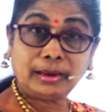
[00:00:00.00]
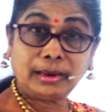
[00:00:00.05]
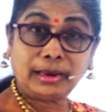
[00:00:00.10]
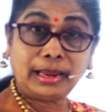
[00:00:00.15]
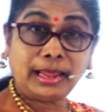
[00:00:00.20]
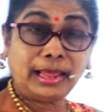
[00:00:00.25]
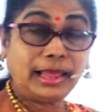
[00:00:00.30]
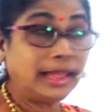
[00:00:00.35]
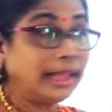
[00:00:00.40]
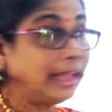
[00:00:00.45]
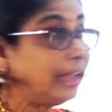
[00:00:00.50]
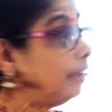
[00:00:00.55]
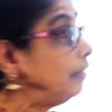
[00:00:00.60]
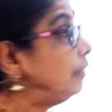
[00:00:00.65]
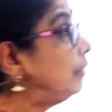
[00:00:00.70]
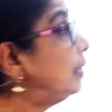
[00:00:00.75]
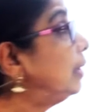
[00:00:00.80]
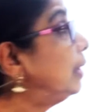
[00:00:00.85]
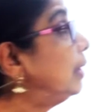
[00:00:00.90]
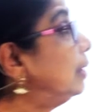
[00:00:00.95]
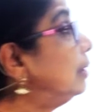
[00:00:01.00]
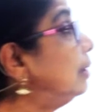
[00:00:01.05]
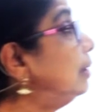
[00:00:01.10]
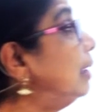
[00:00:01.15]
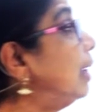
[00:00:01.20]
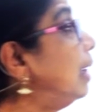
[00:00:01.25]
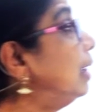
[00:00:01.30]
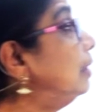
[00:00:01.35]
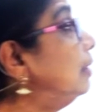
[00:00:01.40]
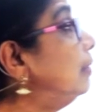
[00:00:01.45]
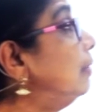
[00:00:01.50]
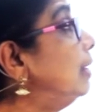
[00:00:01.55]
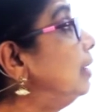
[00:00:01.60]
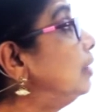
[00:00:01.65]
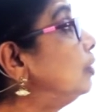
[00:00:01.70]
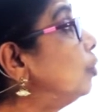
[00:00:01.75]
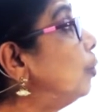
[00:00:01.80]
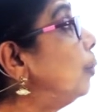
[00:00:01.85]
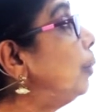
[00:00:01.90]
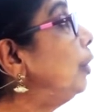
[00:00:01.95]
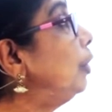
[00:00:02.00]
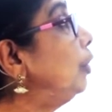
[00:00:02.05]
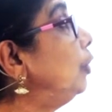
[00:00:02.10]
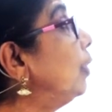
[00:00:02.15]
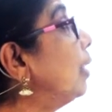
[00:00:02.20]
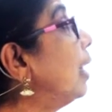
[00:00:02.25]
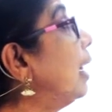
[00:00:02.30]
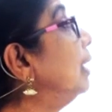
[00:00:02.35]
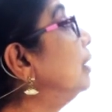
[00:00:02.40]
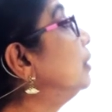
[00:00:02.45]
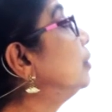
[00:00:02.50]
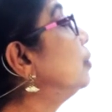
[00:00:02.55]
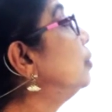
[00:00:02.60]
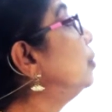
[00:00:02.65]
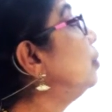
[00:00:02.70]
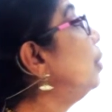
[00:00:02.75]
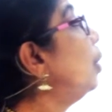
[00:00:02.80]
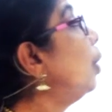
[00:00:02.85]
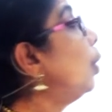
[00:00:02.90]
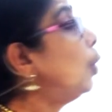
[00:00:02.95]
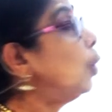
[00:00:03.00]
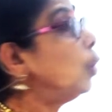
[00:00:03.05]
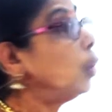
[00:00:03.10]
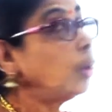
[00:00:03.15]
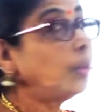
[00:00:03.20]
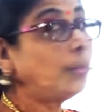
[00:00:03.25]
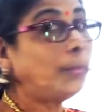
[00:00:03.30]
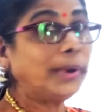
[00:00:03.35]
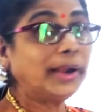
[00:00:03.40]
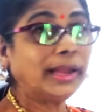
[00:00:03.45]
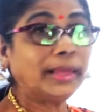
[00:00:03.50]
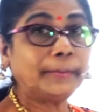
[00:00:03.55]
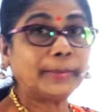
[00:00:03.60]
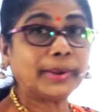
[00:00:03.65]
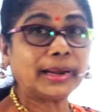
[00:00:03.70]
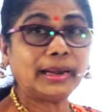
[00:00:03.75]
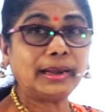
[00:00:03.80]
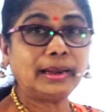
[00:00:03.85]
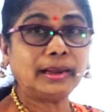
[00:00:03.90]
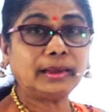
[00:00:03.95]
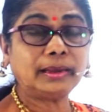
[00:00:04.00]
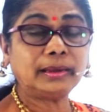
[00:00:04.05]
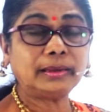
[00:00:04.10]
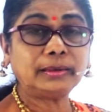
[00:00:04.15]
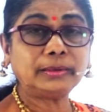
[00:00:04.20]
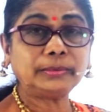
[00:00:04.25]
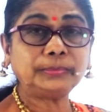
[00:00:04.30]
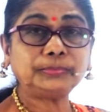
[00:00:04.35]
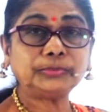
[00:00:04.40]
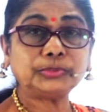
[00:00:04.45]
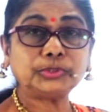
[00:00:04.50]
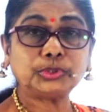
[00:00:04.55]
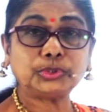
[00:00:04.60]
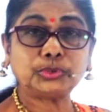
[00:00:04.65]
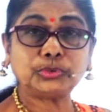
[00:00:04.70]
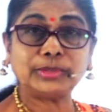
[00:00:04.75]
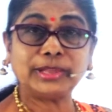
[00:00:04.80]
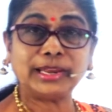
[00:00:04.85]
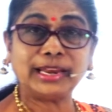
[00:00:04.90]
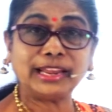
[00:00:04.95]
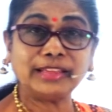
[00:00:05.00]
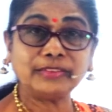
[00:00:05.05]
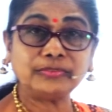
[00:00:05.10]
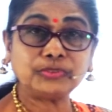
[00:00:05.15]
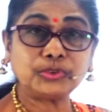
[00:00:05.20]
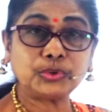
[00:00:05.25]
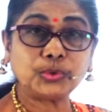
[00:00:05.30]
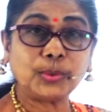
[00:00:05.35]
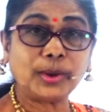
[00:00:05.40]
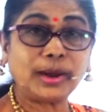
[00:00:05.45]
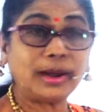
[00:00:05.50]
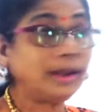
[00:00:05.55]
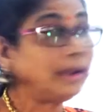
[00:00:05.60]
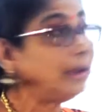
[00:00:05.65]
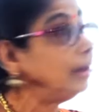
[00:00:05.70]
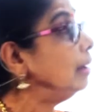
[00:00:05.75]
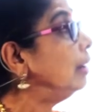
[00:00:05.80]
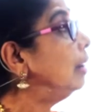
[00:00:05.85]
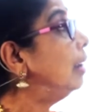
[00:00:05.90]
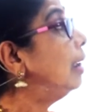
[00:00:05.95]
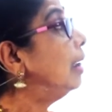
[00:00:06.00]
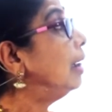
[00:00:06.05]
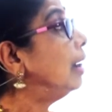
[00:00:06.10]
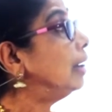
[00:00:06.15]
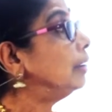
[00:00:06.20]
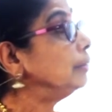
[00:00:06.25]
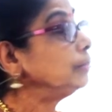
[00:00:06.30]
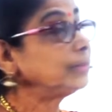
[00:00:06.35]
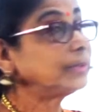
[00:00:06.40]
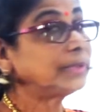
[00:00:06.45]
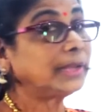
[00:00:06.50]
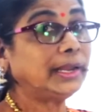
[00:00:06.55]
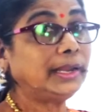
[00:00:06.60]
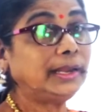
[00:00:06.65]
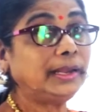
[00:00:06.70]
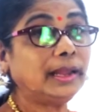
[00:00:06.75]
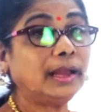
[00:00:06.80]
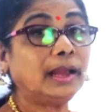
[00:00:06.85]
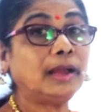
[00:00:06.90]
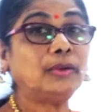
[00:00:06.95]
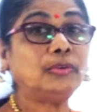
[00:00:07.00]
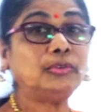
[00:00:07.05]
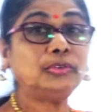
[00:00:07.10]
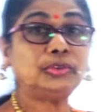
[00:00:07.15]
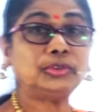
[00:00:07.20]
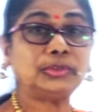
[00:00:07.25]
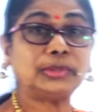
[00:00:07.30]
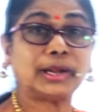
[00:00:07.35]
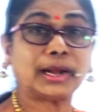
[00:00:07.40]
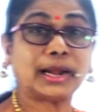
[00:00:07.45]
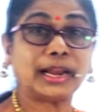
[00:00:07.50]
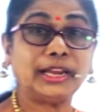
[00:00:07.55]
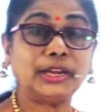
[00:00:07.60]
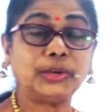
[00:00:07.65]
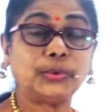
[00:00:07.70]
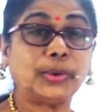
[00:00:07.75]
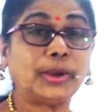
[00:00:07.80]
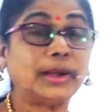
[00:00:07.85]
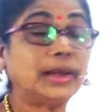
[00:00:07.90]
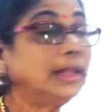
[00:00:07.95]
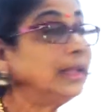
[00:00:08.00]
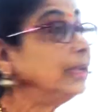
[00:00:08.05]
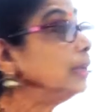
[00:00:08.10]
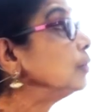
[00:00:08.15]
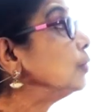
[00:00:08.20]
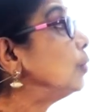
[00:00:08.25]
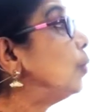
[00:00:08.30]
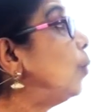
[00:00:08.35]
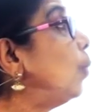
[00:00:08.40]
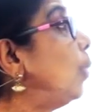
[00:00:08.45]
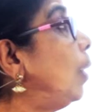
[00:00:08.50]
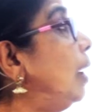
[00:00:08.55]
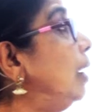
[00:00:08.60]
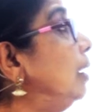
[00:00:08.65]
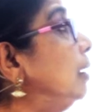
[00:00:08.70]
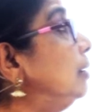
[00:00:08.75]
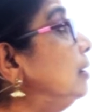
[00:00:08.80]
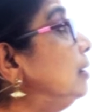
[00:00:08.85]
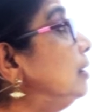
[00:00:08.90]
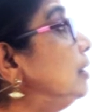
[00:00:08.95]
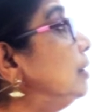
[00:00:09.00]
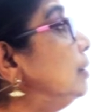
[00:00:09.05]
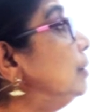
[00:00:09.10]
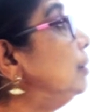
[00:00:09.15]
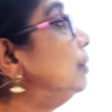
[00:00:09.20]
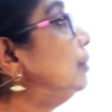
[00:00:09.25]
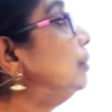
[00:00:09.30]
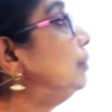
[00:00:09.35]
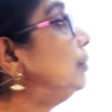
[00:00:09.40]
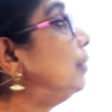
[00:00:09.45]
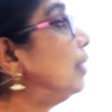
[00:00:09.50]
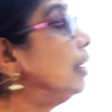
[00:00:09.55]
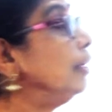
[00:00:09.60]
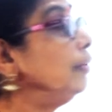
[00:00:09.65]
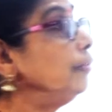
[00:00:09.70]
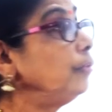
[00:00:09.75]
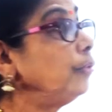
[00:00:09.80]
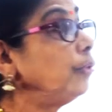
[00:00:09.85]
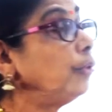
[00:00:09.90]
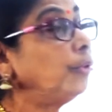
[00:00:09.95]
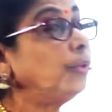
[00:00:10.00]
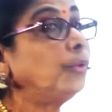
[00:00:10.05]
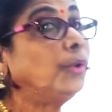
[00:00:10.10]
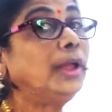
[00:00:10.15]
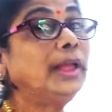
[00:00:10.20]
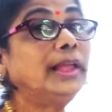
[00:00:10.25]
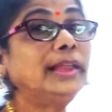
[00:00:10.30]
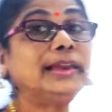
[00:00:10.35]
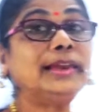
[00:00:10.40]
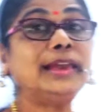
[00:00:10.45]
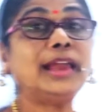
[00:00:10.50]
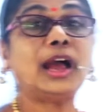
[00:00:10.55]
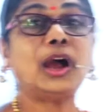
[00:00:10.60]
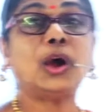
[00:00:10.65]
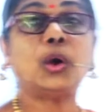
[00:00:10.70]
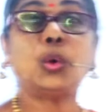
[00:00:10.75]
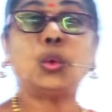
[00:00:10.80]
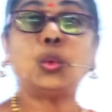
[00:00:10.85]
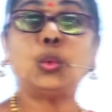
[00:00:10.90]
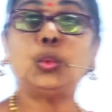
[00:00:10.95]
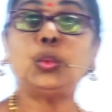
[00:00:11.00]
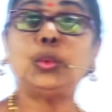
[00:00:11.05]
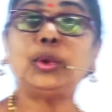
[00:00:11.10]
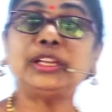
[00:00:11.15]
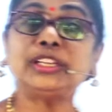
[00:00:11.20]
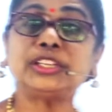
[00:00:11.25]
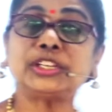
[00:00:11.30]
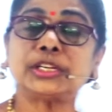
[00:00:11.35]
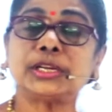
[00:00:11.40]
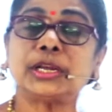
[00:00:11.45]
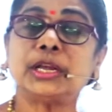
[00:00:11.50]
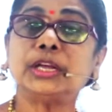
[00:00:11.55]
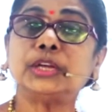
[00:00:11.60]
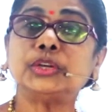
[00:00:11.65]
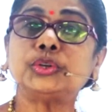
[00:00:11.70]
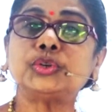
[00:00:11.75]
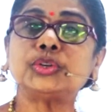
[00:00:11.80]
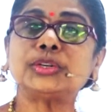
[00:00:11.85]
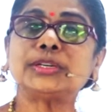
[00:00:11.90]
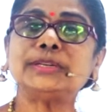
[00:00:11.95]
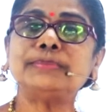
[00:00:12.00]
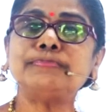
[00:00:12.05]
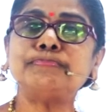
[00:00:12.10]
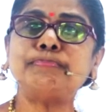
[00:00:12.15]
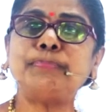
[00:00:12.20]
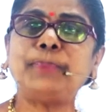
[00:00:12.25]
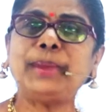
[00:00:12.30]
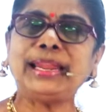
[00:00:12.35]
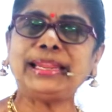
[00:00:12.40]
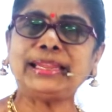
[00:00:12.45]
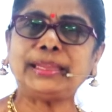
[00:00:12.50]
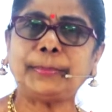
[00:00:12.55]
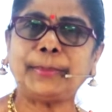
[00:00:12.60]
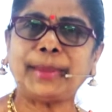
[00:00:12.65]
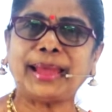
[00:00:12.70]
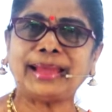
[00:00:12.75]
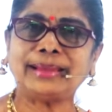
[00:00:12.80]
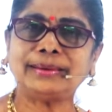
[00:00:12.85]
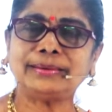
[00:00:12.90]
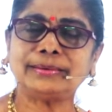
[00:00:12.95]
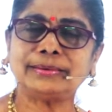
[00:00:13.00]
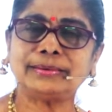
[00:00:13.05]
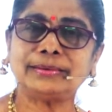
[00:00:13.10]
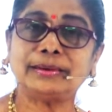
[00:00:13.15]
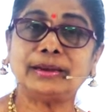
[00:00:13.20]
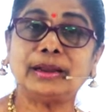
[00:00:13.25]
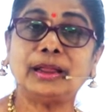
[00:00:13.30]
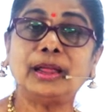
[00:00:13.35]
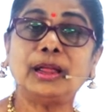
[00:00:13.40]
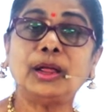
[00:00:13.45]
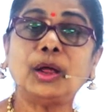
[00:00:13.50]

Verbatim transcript: left, the other one is open to your right. So, open umbrella to the left one, upside down to the right one. So, 1, 2, 3, 4. Now, to complete the pattern,